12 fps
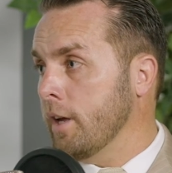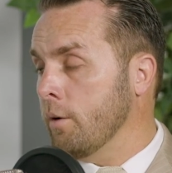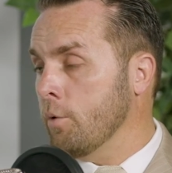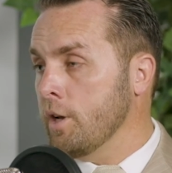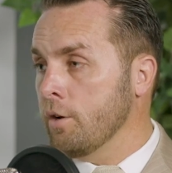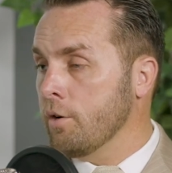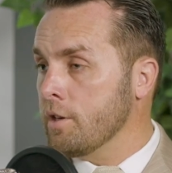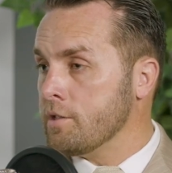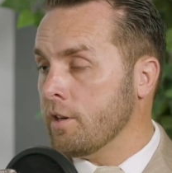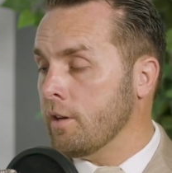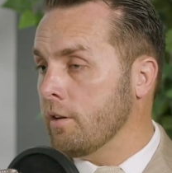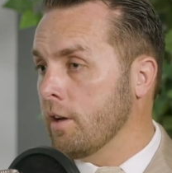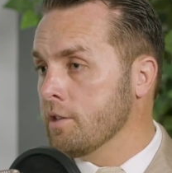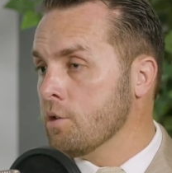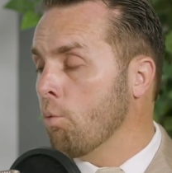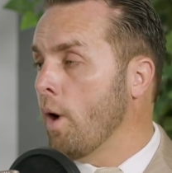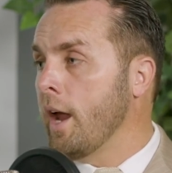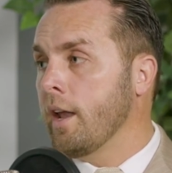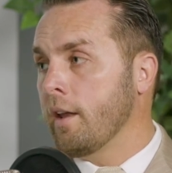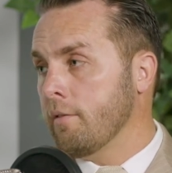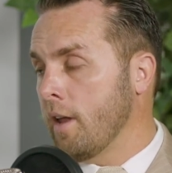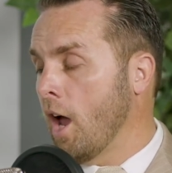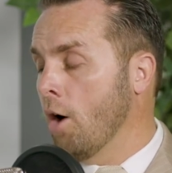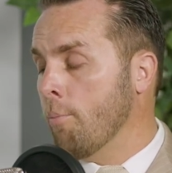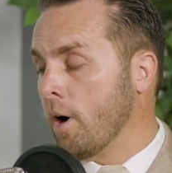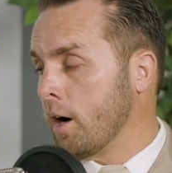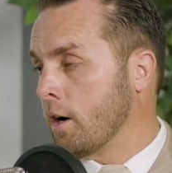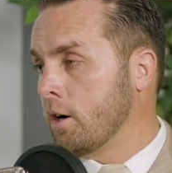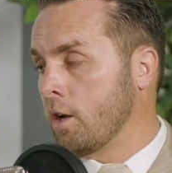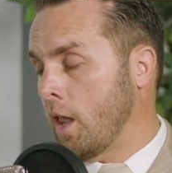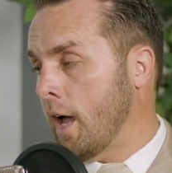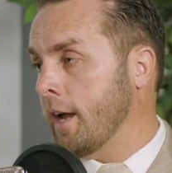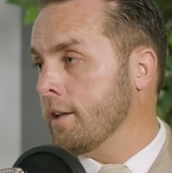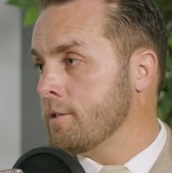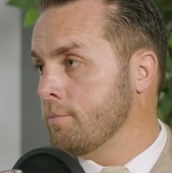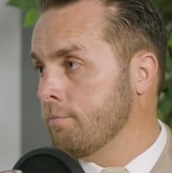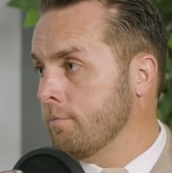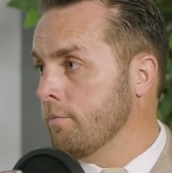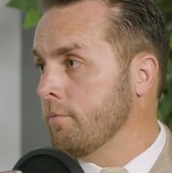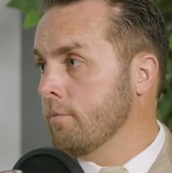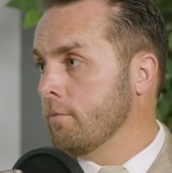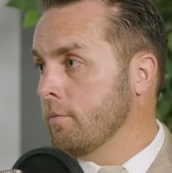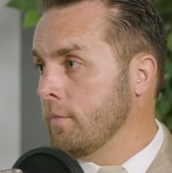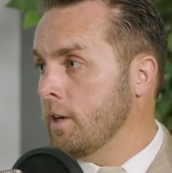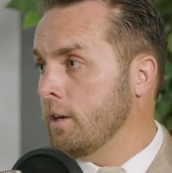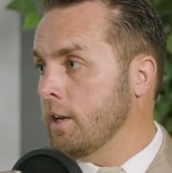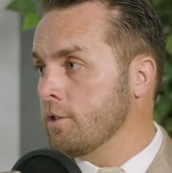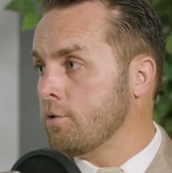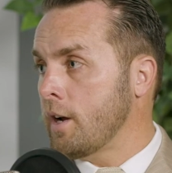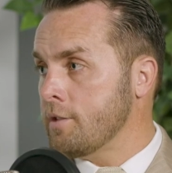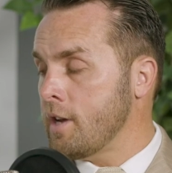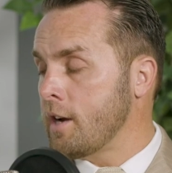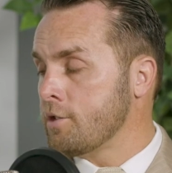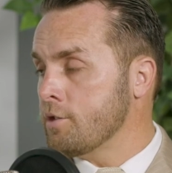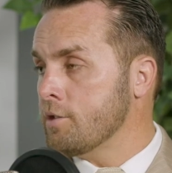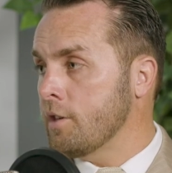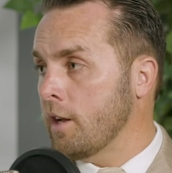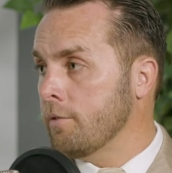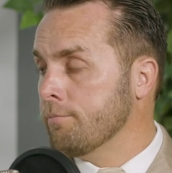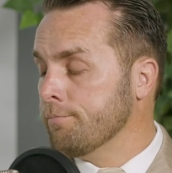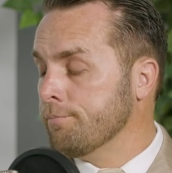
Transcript: And we do it as a way to help our clients get transactions done.